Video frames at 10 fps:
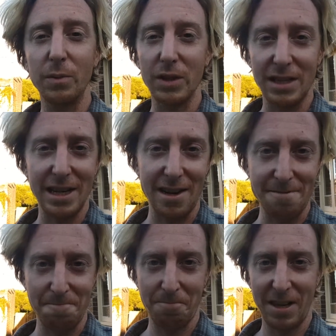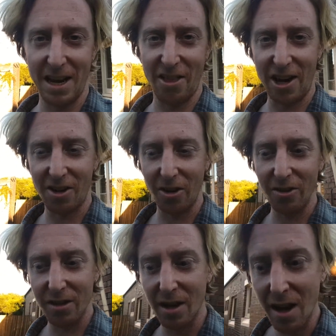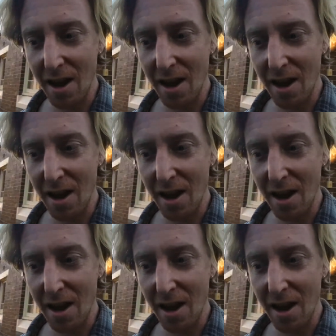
We'll see how that goes.